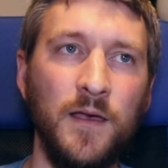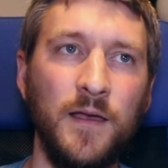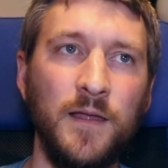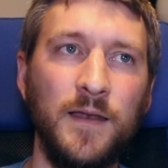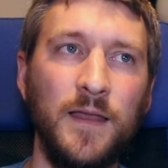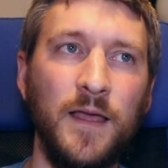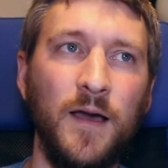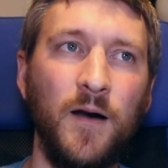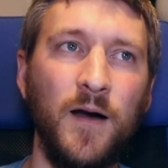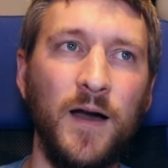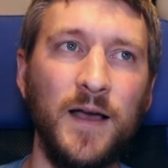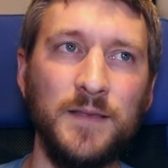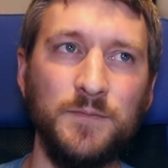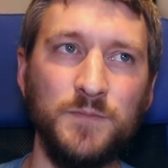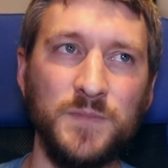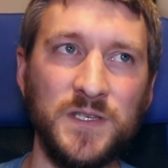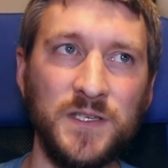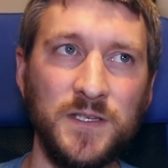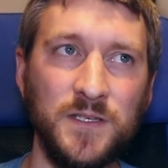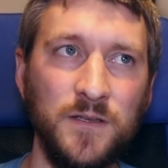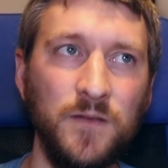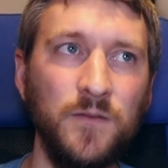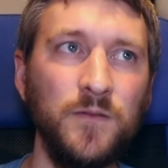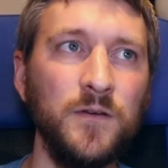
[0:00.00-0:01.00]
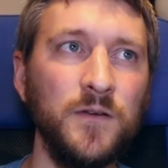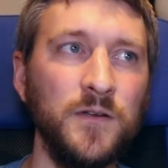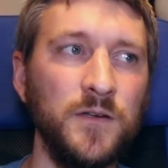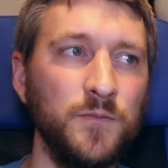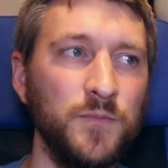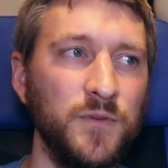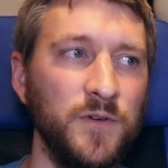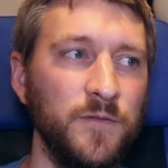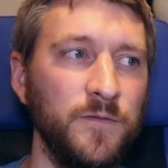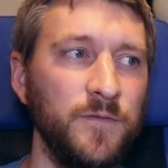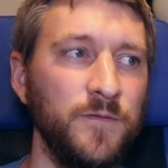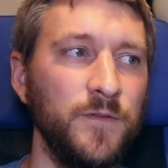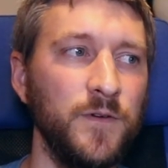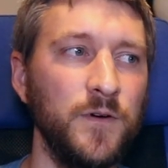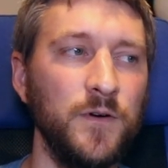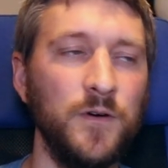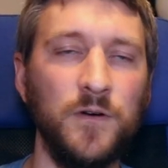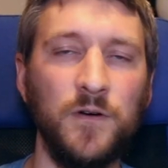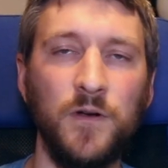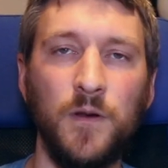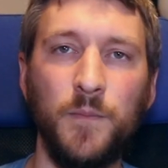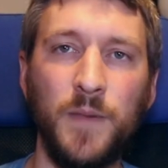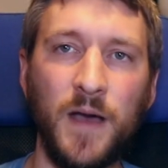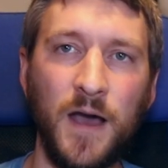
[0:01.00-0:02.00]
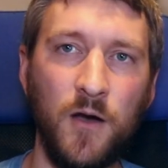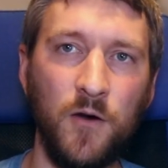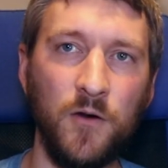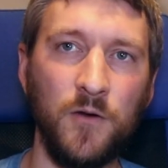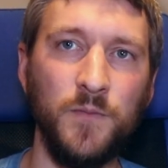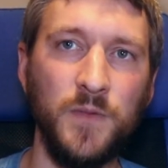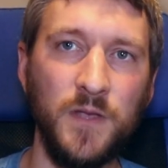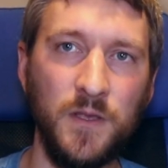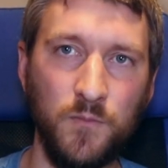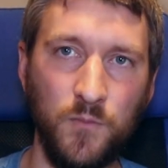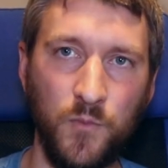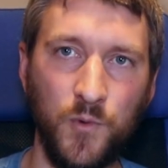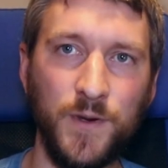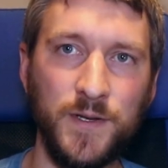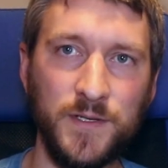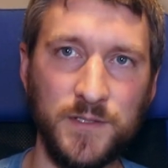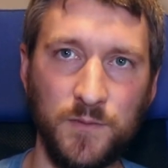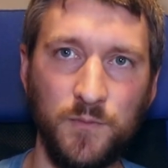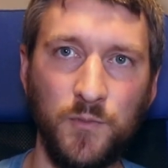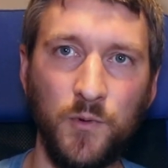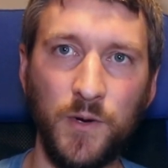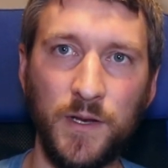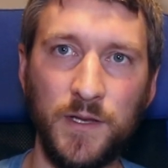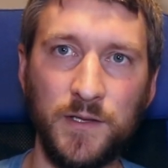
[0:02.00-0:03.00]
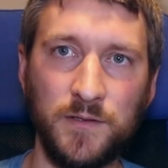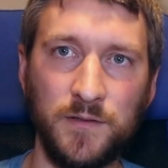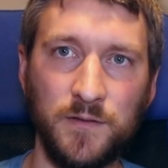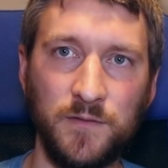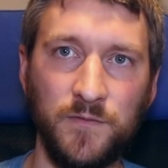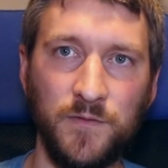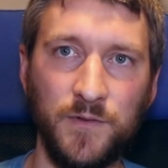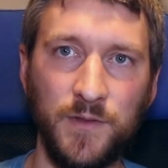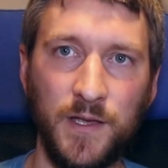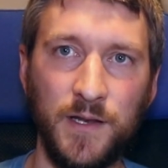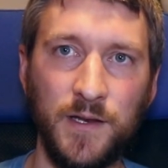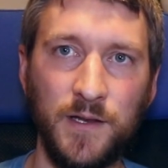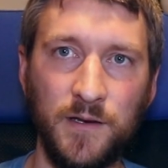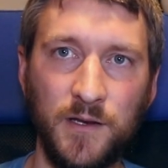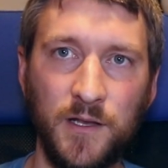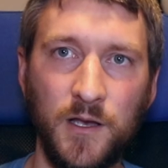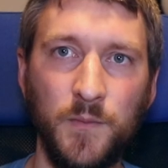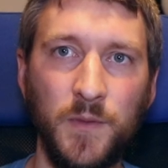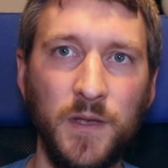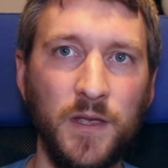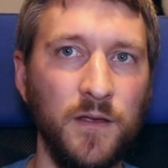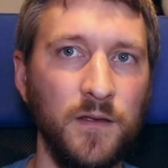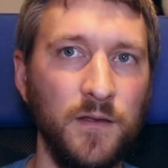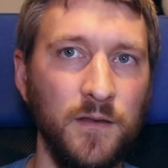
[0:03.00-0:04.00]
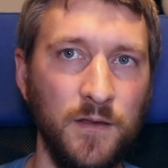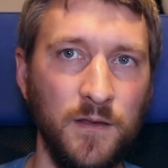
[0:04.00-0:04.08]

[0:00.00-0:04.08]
now I'm still going to prefer a power beam point-to-point for that incoming.